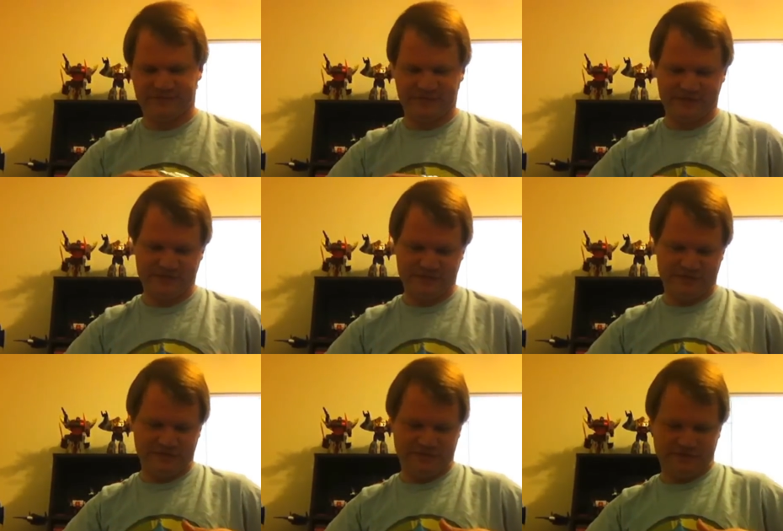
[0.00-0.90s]

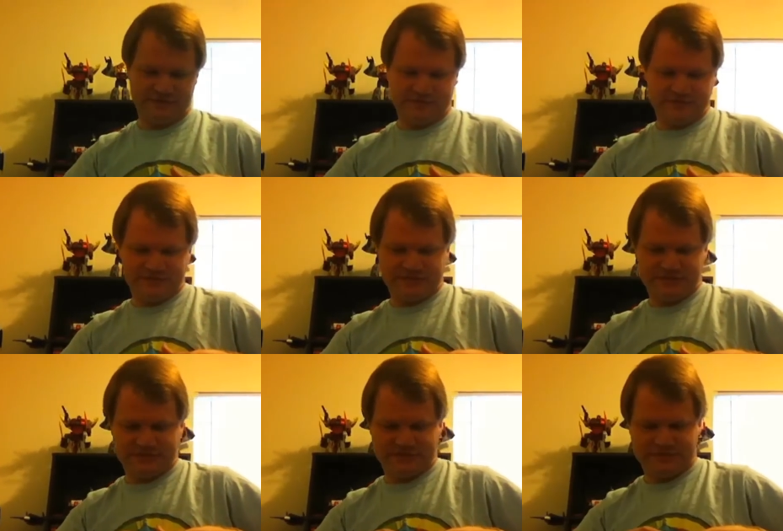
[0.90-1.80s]

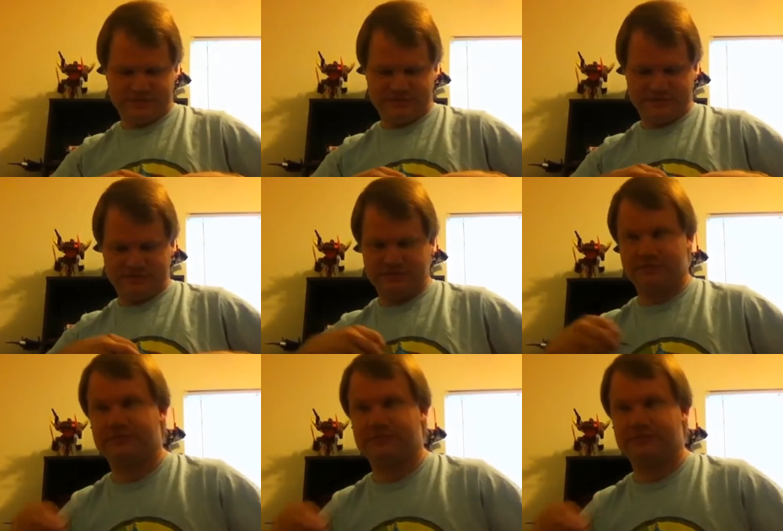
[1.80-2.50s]
(silence)